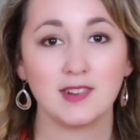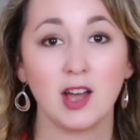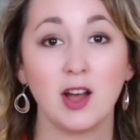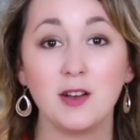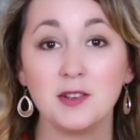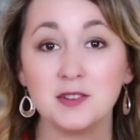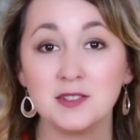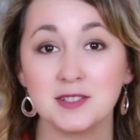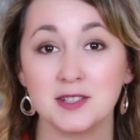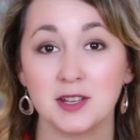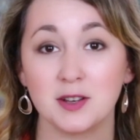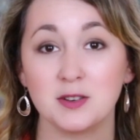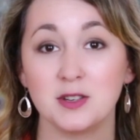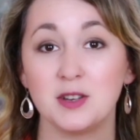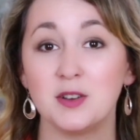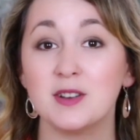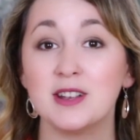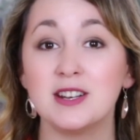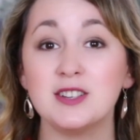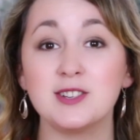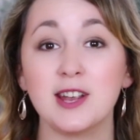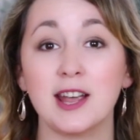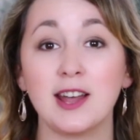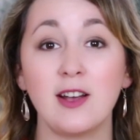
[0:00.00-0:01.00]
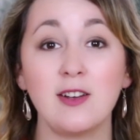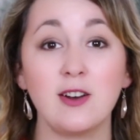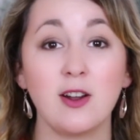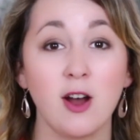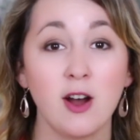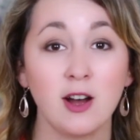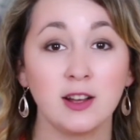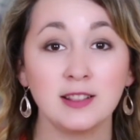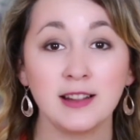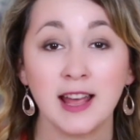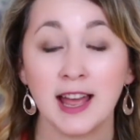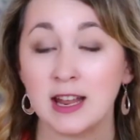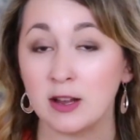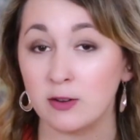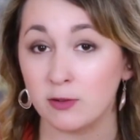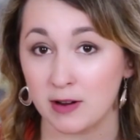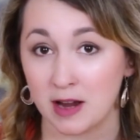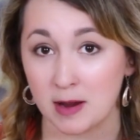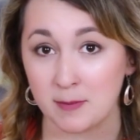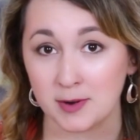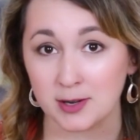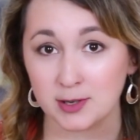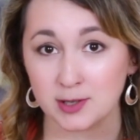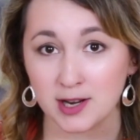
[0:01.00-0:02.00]
Also, you can check out online
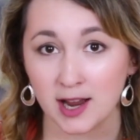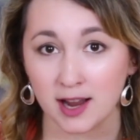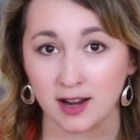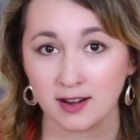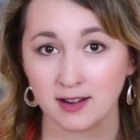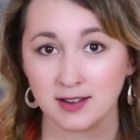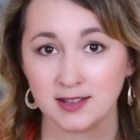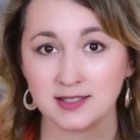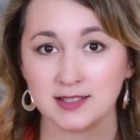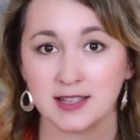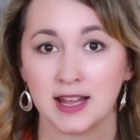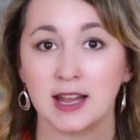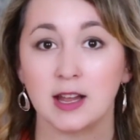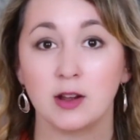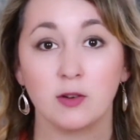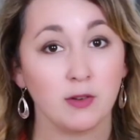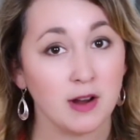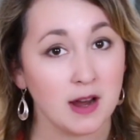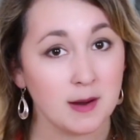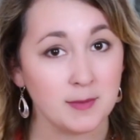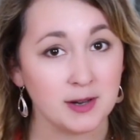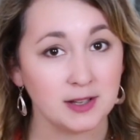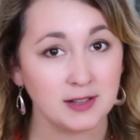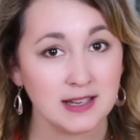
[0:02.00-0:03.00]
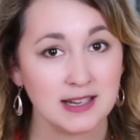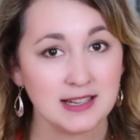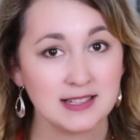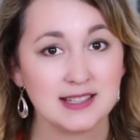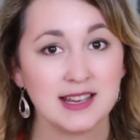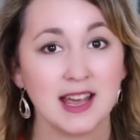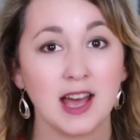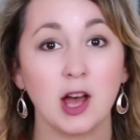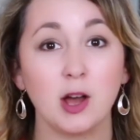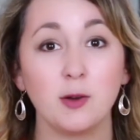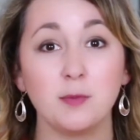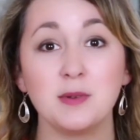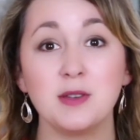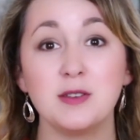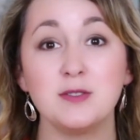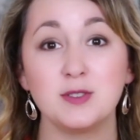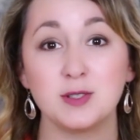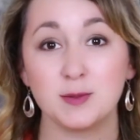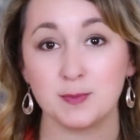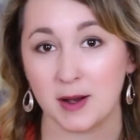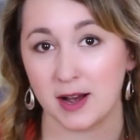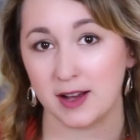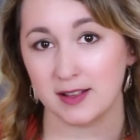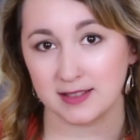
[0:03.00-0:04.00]
grammar checkers like Grammarly to help you
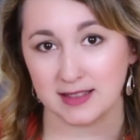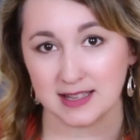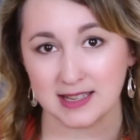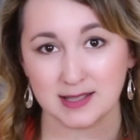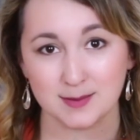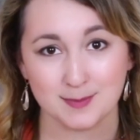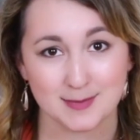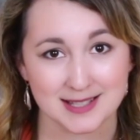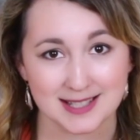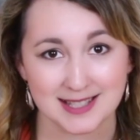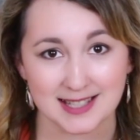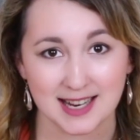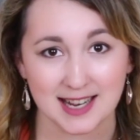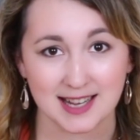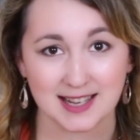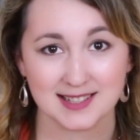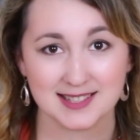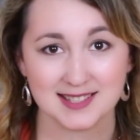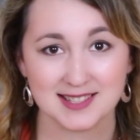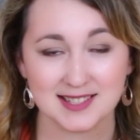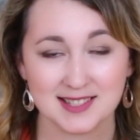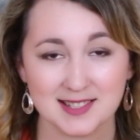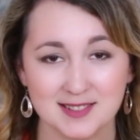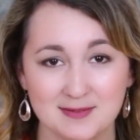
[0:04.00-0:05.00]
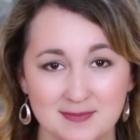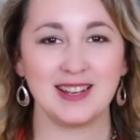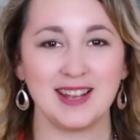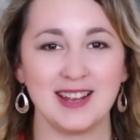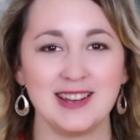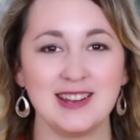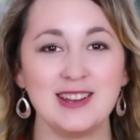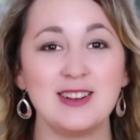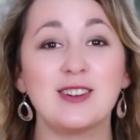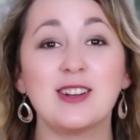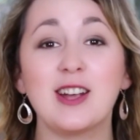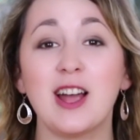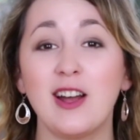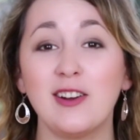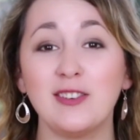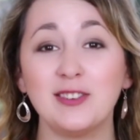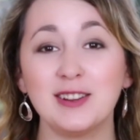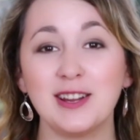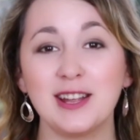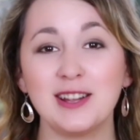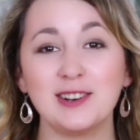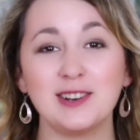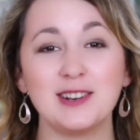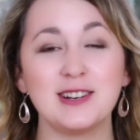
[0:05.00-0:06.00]
spot these mistakes. Your
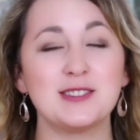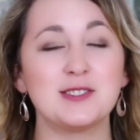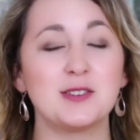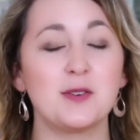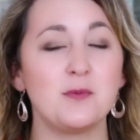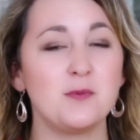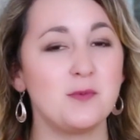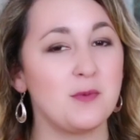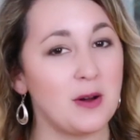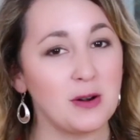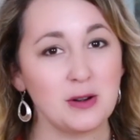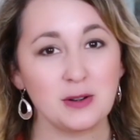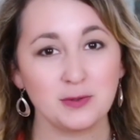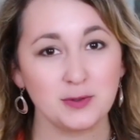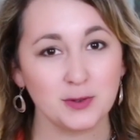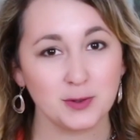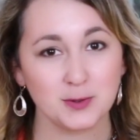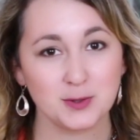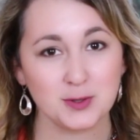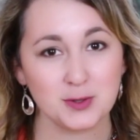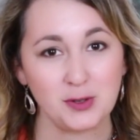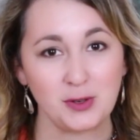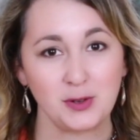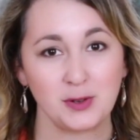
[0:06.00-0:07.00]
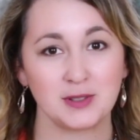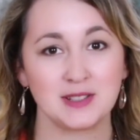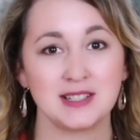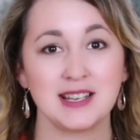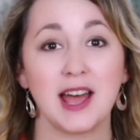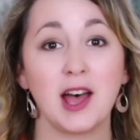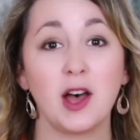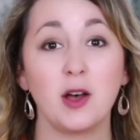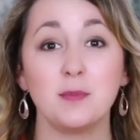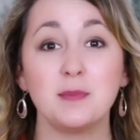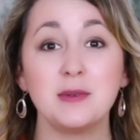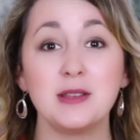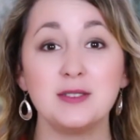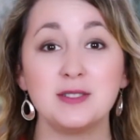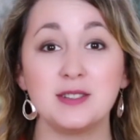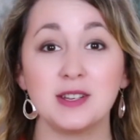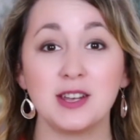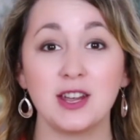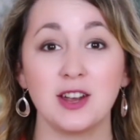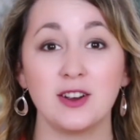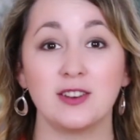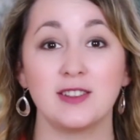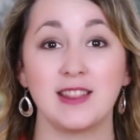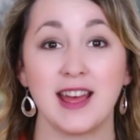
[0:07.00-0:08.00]
cover letter is a wonderful tool to help you
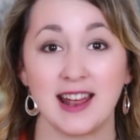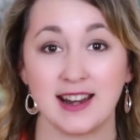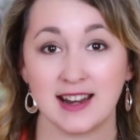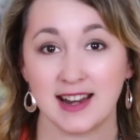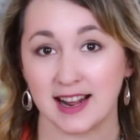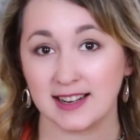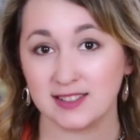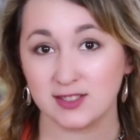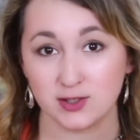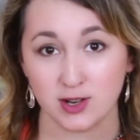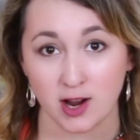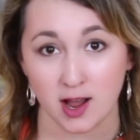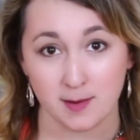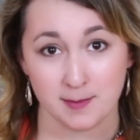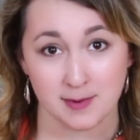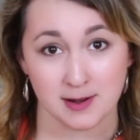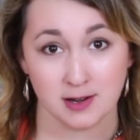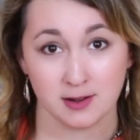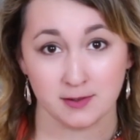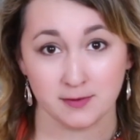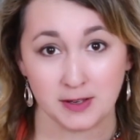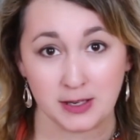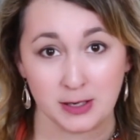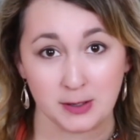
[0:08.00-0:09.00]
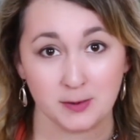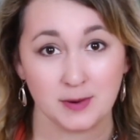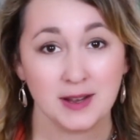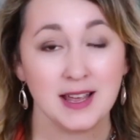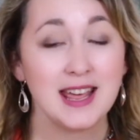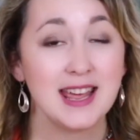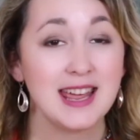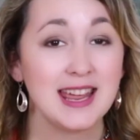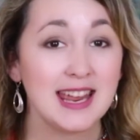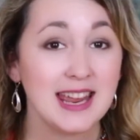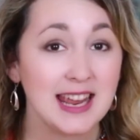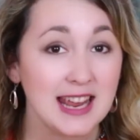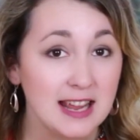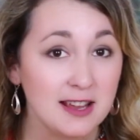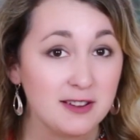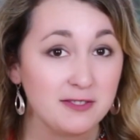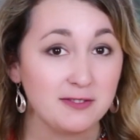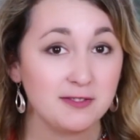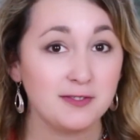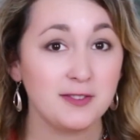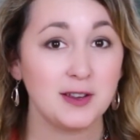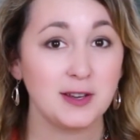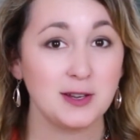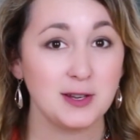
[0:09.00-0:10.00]
secure that next job interview, if
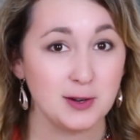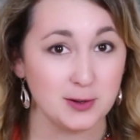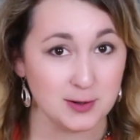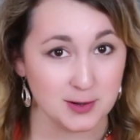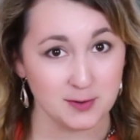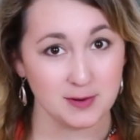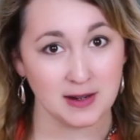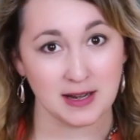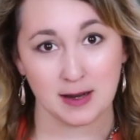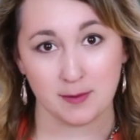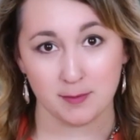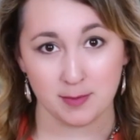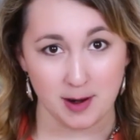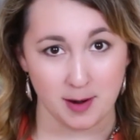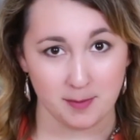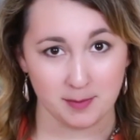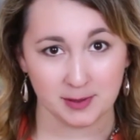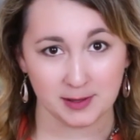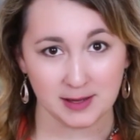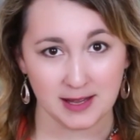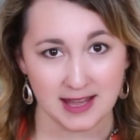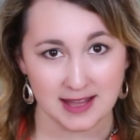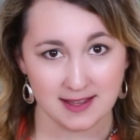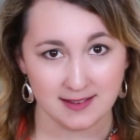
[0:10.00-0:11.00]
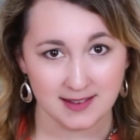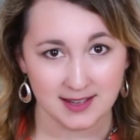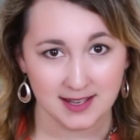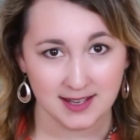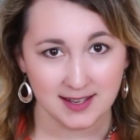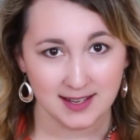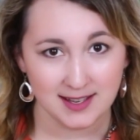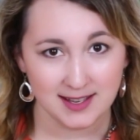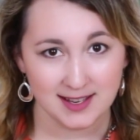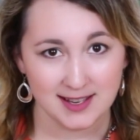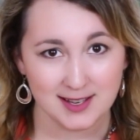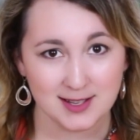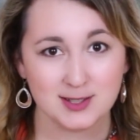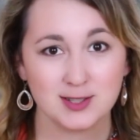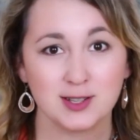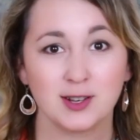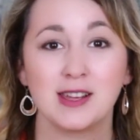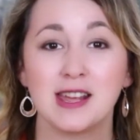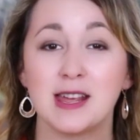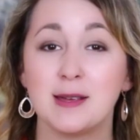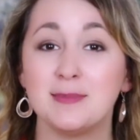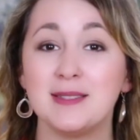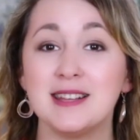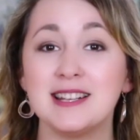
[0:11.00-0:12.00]
you're doing it properly. So
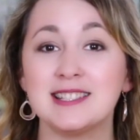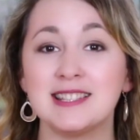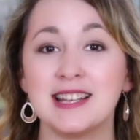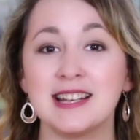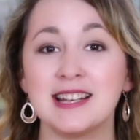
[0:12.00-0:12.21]
keep these